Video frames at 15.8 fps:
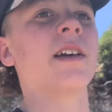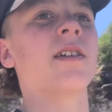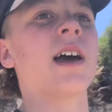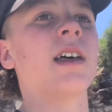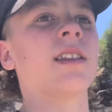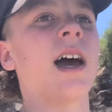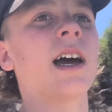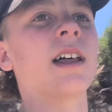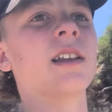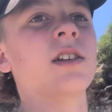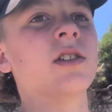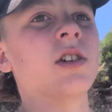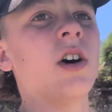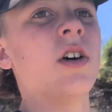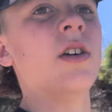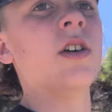around lately,
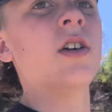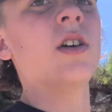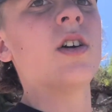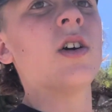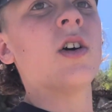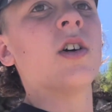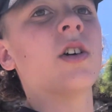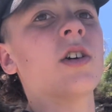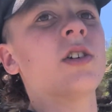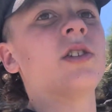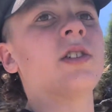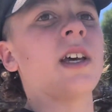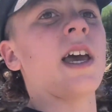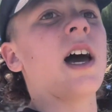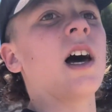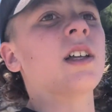so gonna
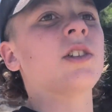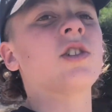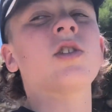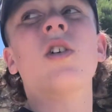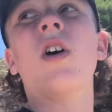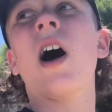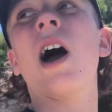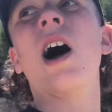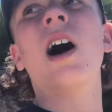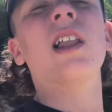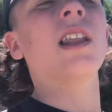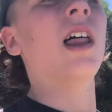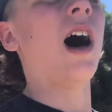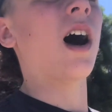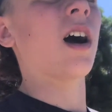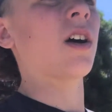see our try our
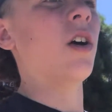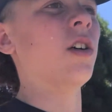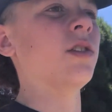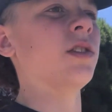luck on